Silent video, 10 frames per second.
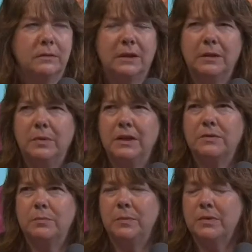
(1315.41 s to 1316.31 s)
I think
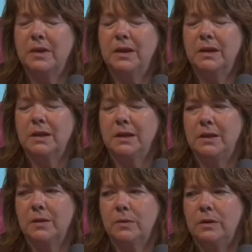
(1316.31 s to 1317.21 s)
people think,
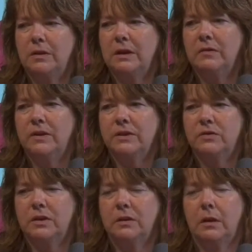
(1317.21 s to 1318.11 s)
you think of history and you're